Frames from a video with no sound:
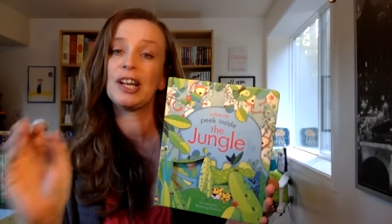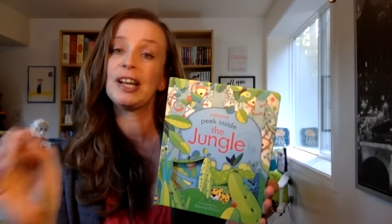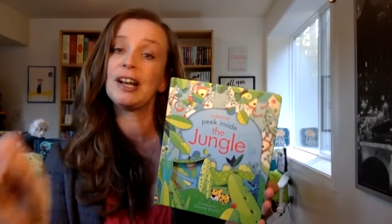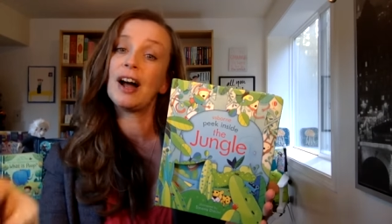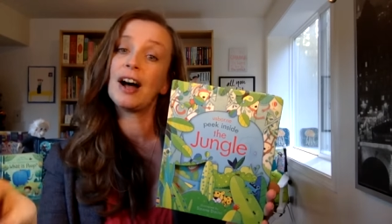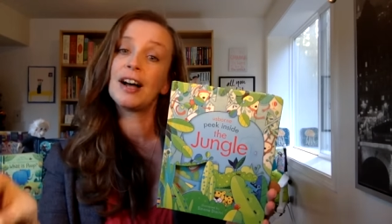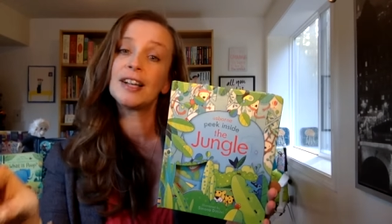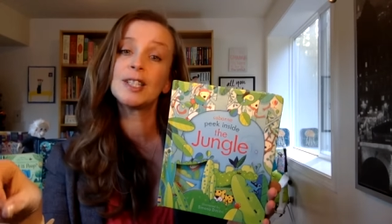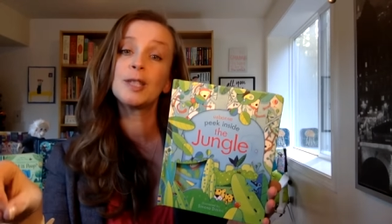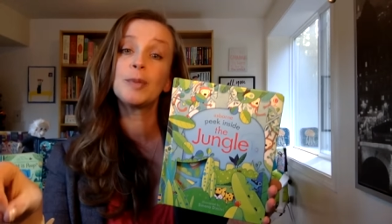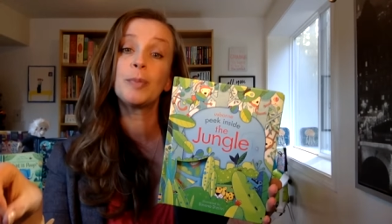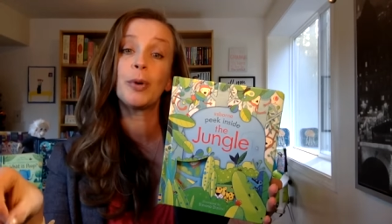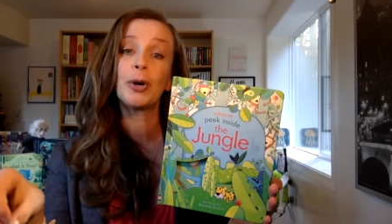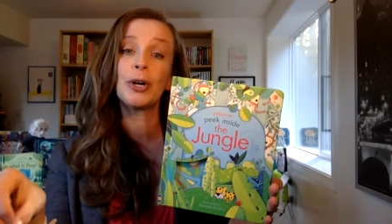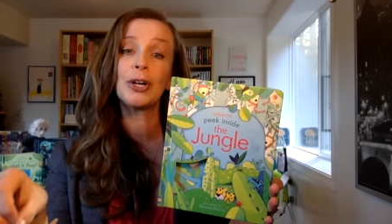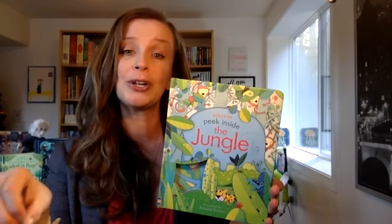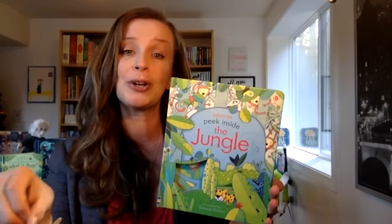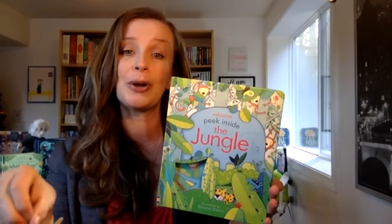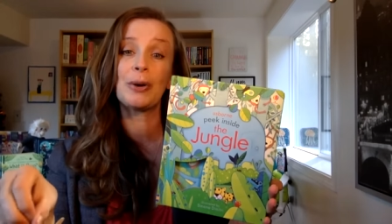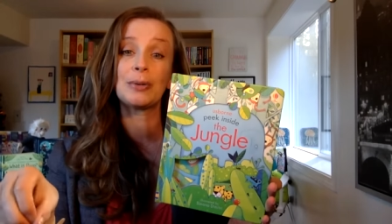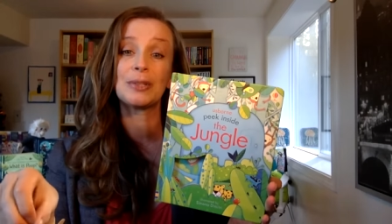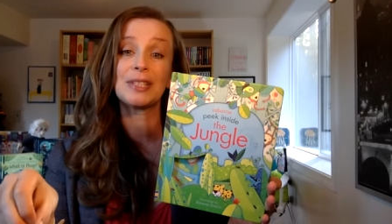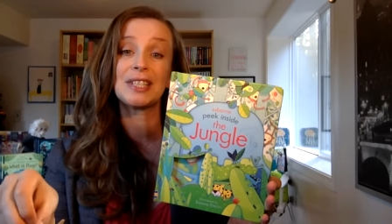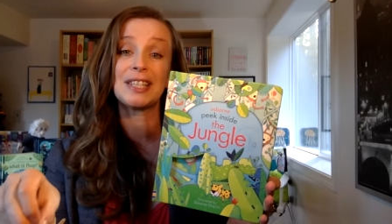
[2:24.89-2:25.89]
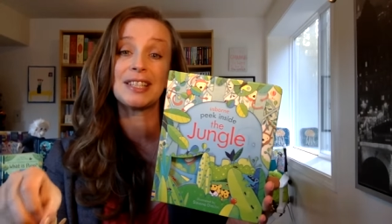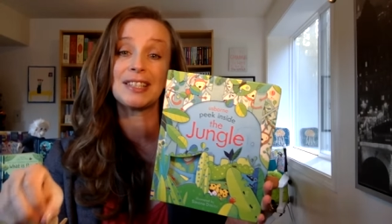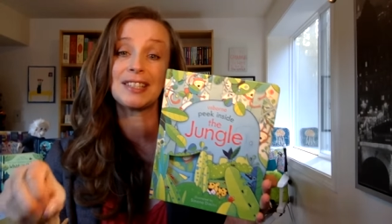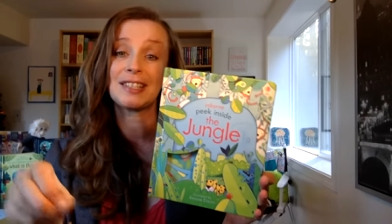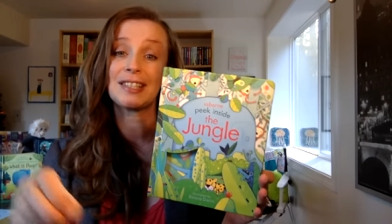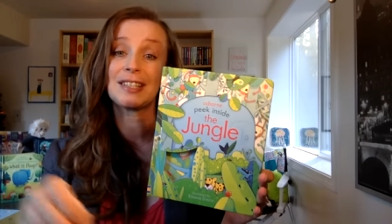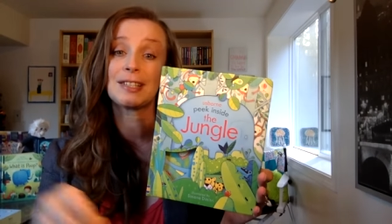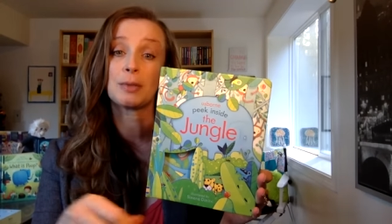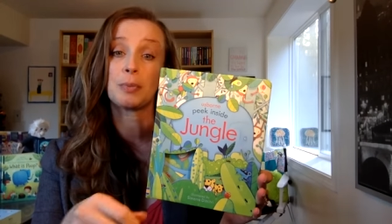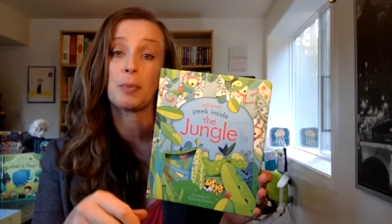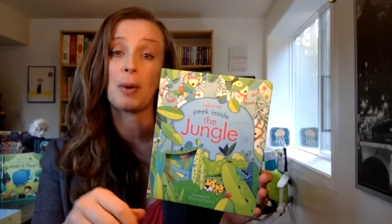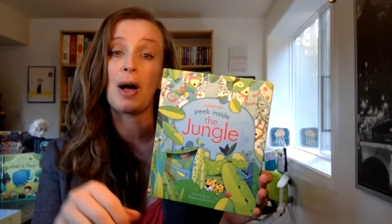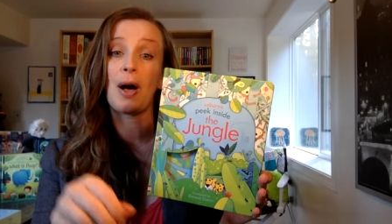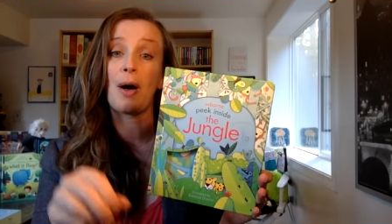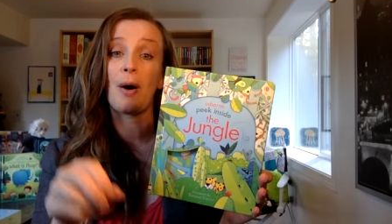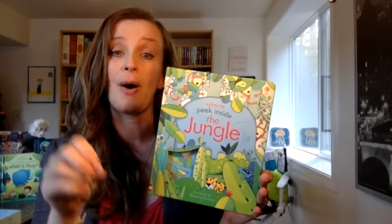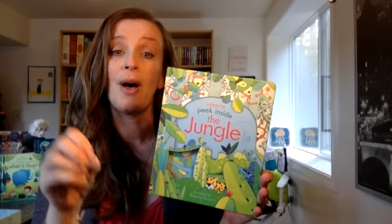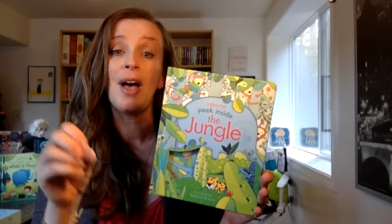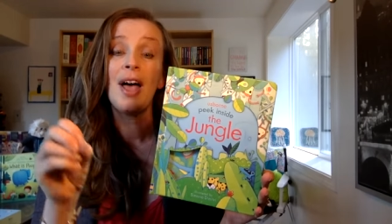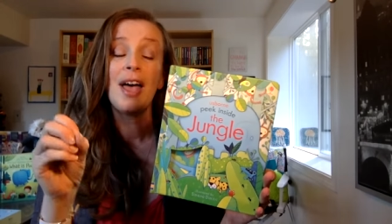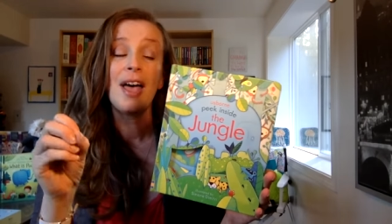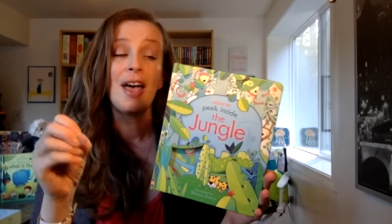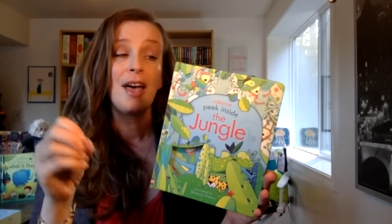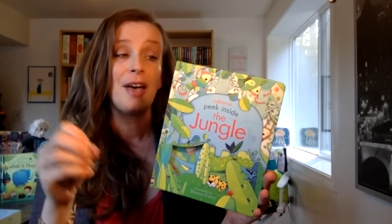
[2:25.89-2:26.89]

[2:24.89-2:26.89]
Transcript: and Usborne knows this as well.